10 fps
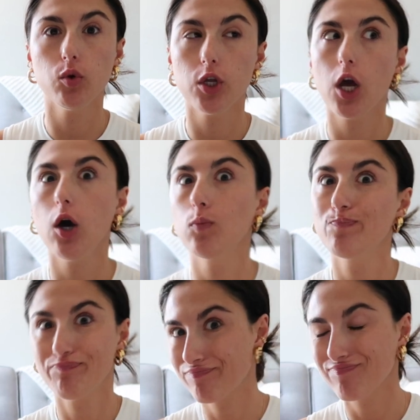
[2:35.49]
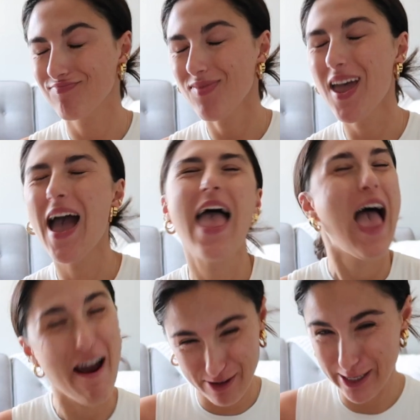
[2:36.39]
you know,
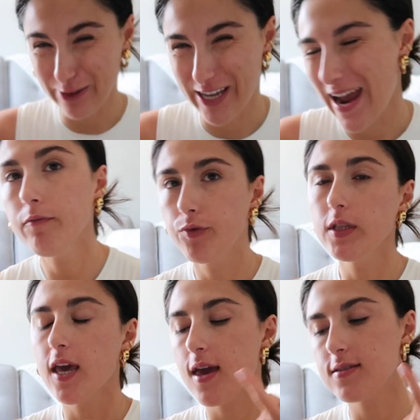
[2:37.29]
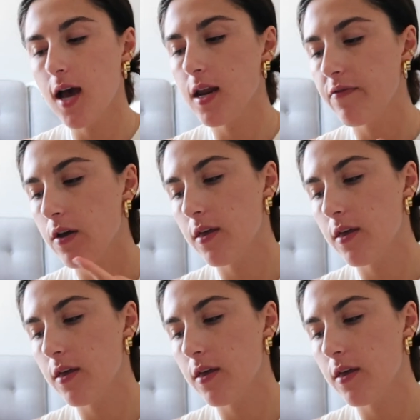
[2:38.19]
every single day. I'm really excited for